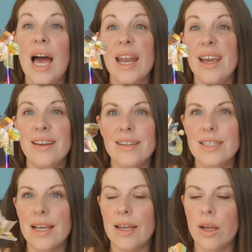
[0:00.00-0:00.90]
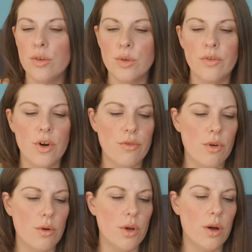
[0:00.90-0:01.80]
And hey, can you say no to a
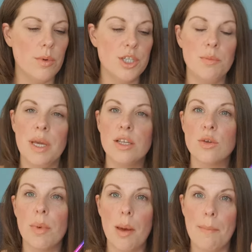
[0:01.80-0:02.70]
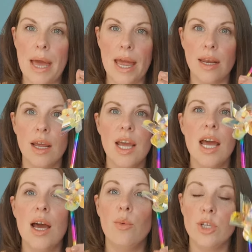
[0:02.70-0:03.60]
five-year-old girl when she picks up a pen,
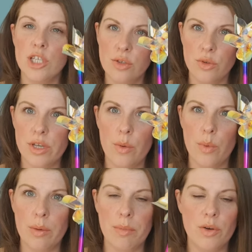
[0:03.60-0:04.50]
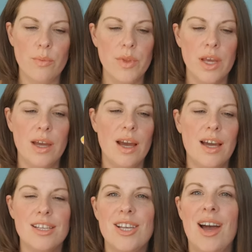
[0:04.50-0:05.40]
which is also a windmill?
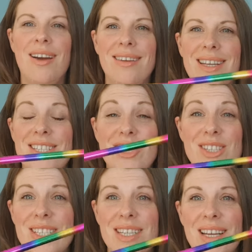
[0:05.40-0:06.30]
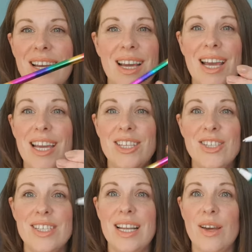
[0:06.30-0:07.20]
So it's just
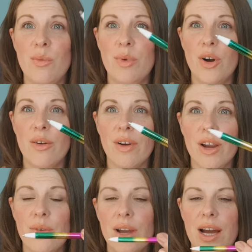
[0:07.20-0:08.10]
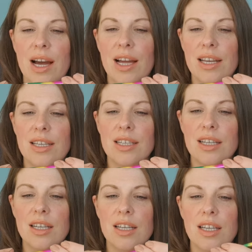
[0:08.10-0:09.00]
a little biro and
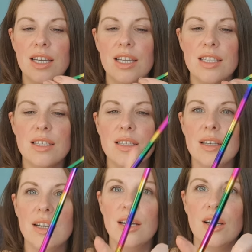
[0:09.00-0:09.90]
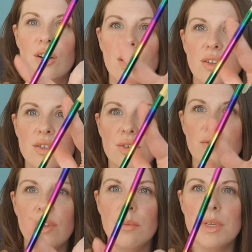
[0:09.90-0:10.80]
it's got sort
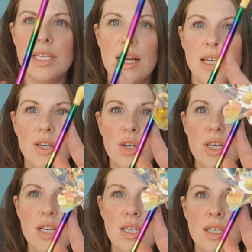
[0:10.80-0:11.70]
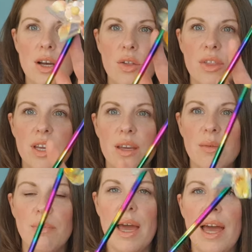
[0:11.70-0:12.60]
of the metallic colours on
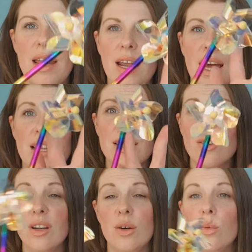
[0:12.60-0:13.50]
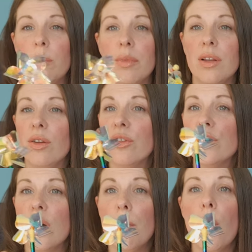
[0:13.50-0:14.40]
the pen and it's got a little windmill on the
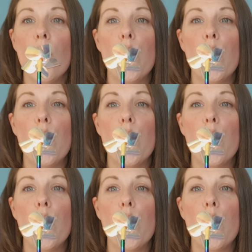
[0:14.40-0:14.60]
top.